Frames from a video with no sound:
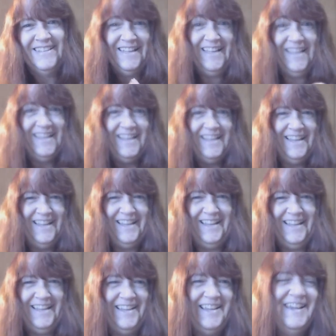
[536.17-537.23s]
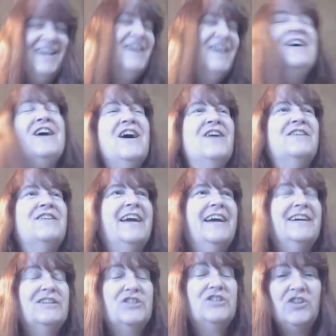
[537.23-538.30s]
okay,
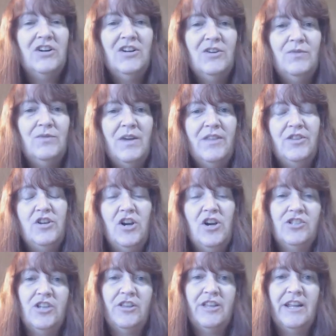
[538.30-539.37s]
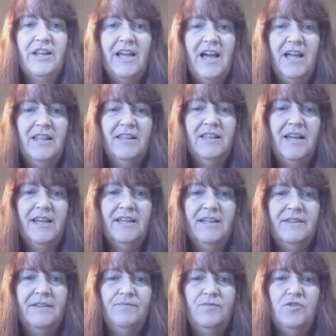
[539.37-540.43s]
I started with, y'all saw that I got like
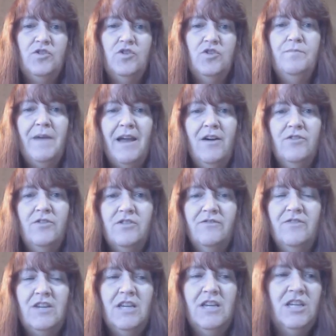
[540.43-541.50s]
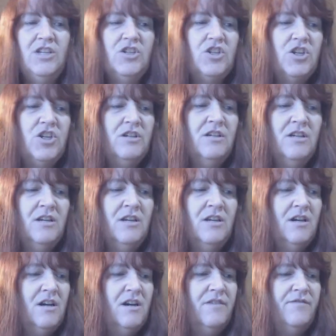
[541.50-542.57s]
two pounds of each
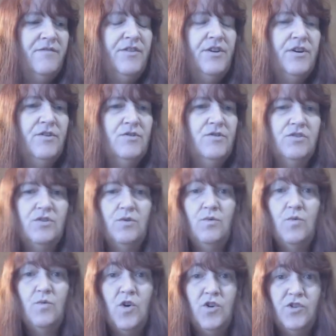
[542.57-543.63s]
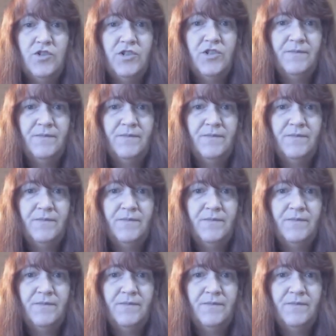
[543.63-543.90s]
of those wools.